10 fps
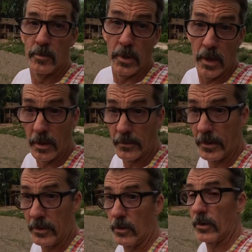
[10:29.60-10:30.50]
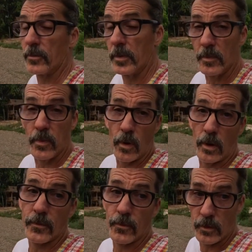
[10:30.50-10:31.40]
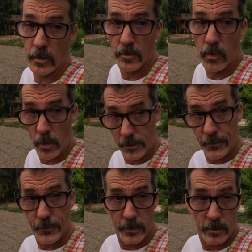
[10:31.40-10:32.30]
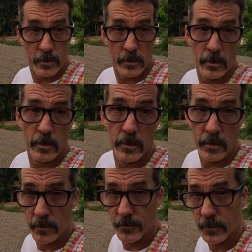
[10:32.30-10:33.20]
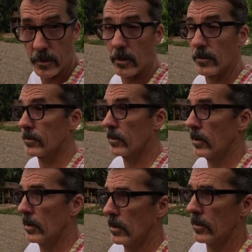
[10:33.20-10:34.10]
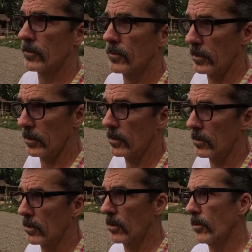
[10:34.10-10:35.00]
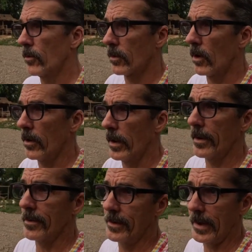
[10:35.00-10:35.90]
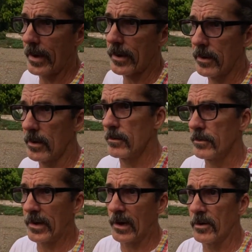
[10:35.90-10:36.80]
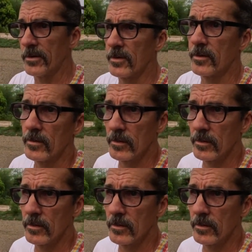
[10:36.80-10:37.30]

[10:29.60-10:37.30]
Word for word: plugs and USB ports for the porch, or you know, for the, I don't even call that, the deck, terrace,